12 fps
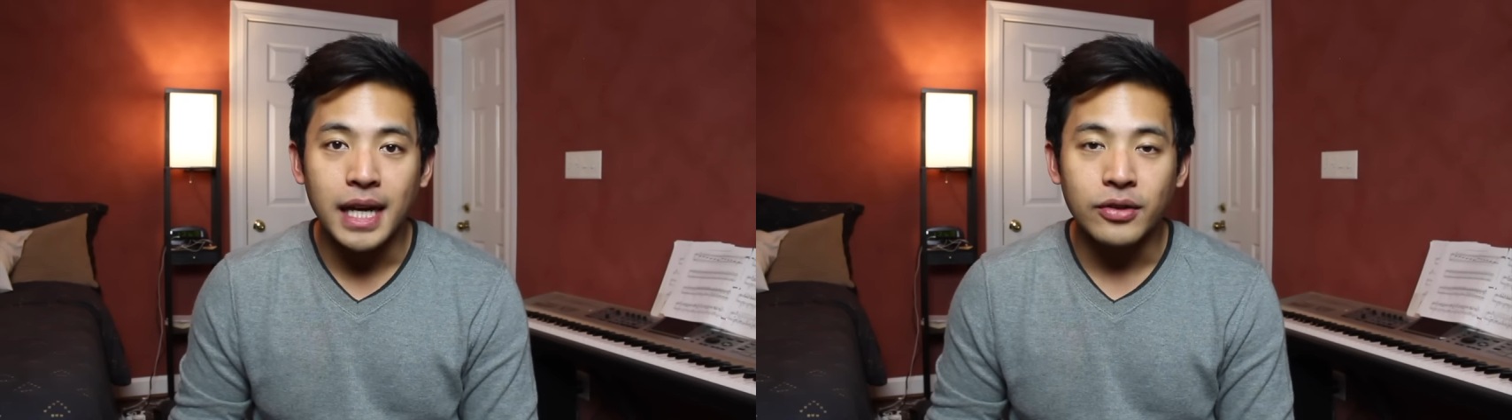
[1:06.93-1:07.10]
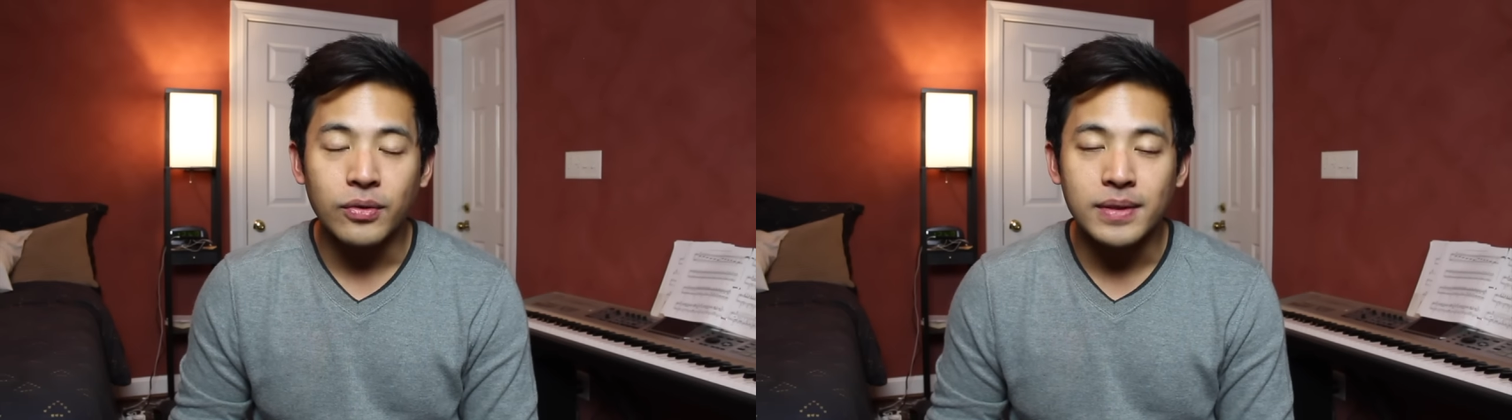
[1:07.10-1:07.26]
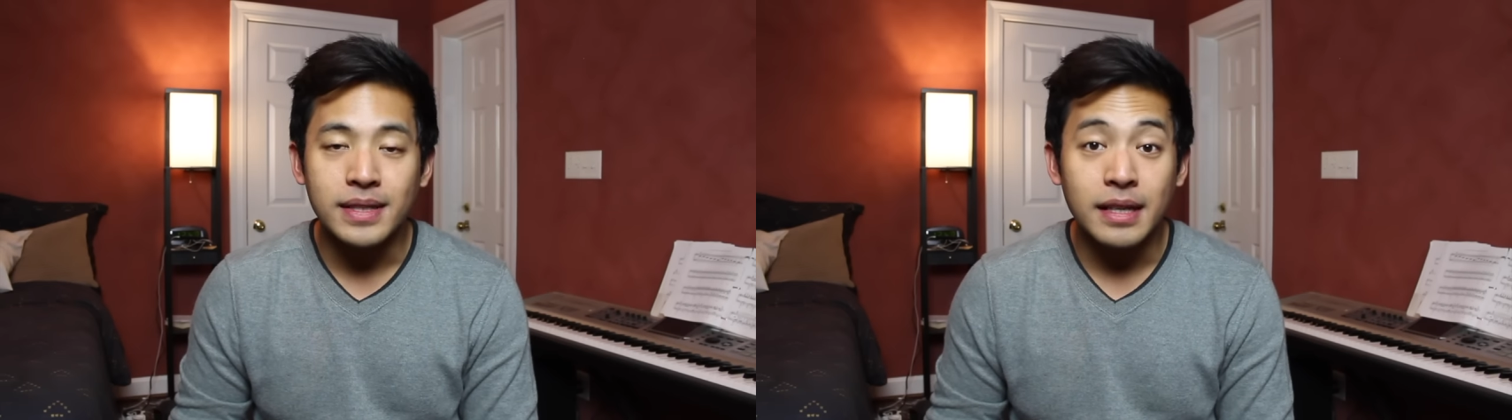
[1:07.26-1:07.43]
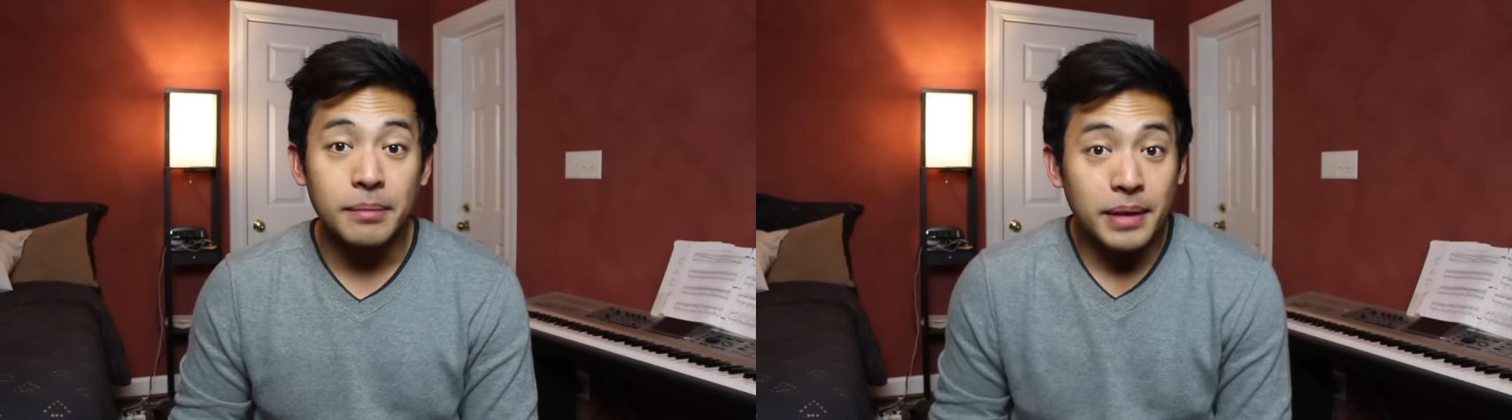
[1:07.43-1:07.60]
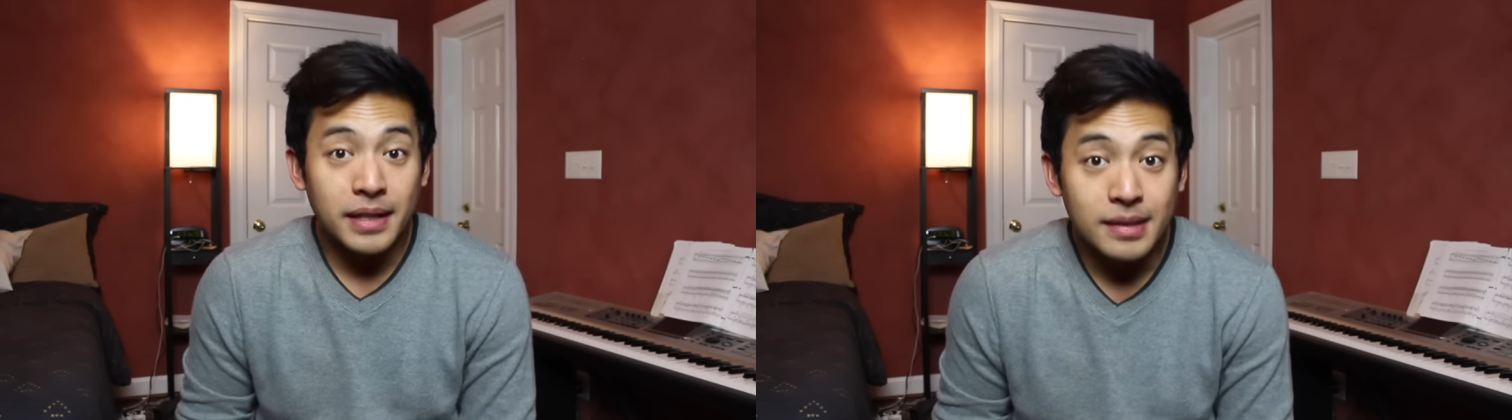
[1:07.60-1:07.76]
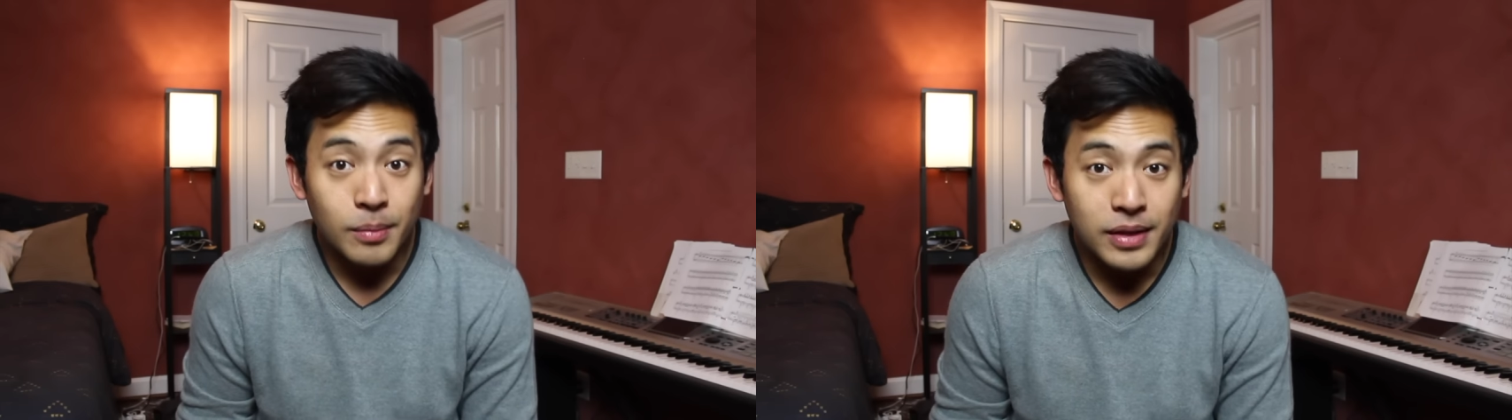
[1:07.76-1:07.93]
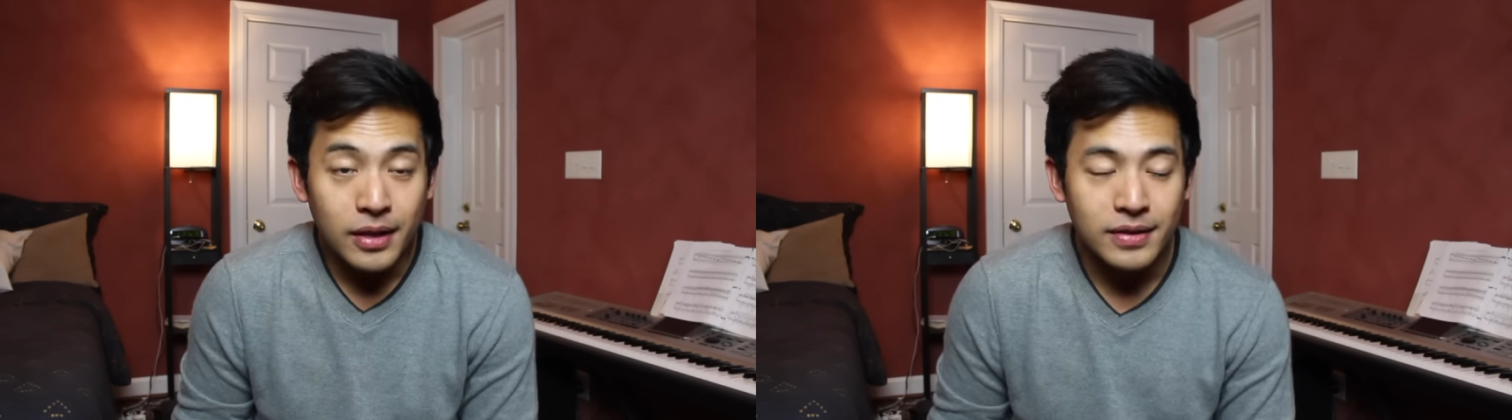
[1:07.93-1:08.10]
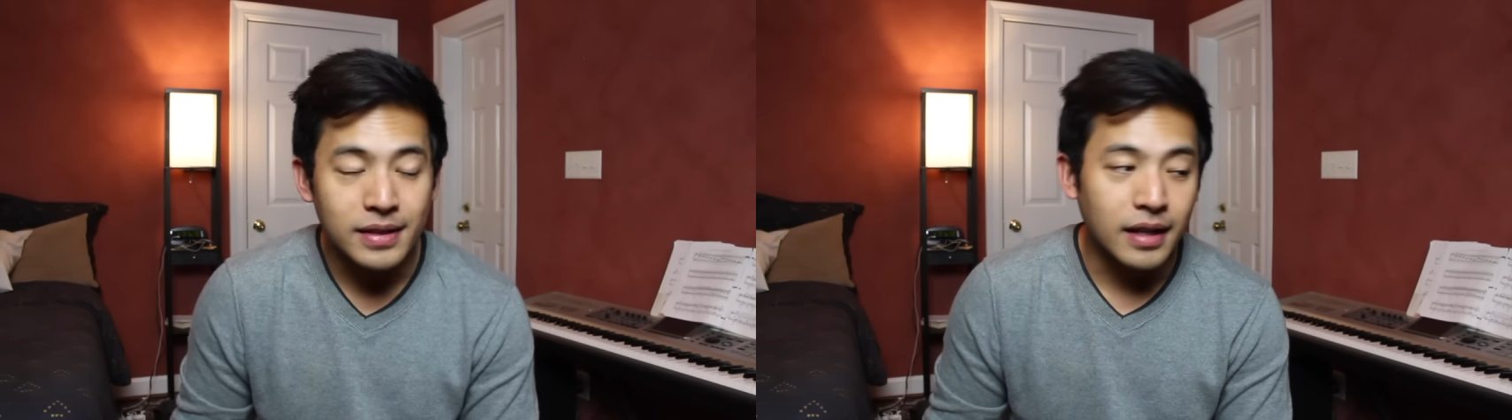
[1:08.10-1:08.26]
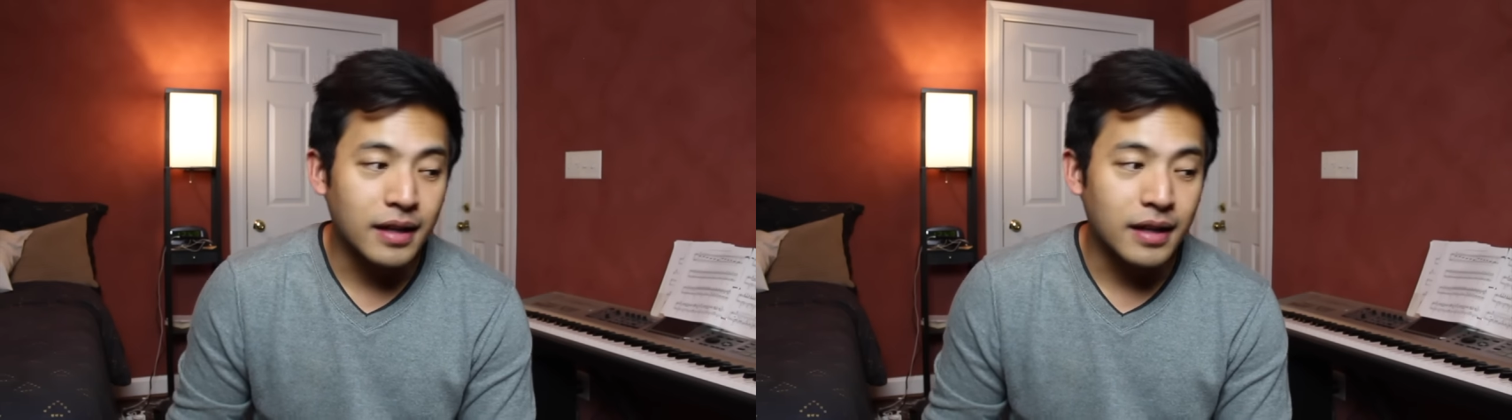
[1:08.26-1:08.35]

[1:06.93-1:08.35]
I don't see it being someone else.